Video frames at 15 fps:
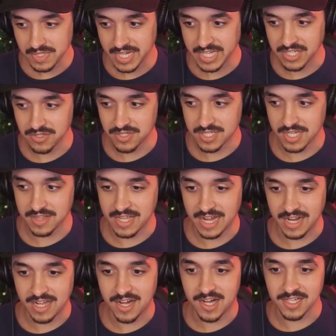like you said,
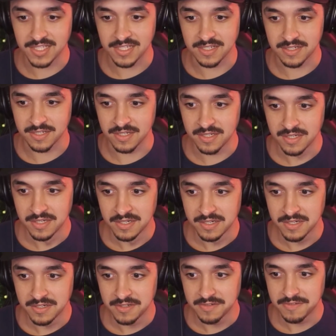that constant
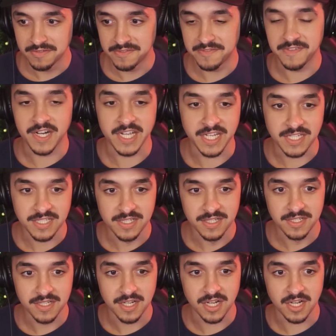fight
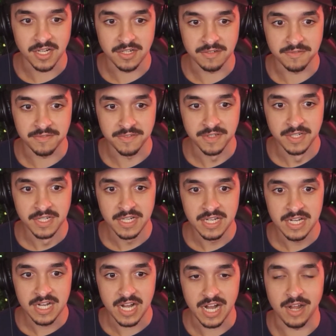of,
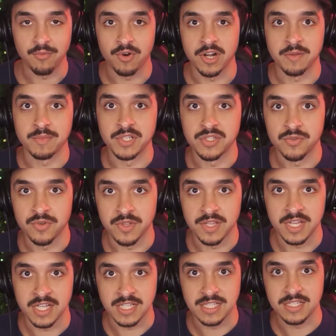I want to be
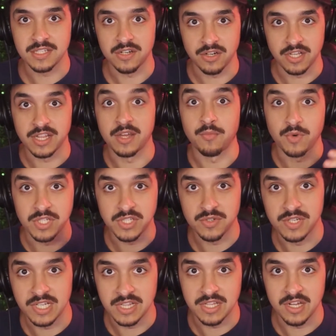doing this. Or, and then
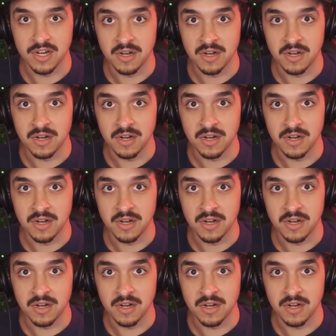once you get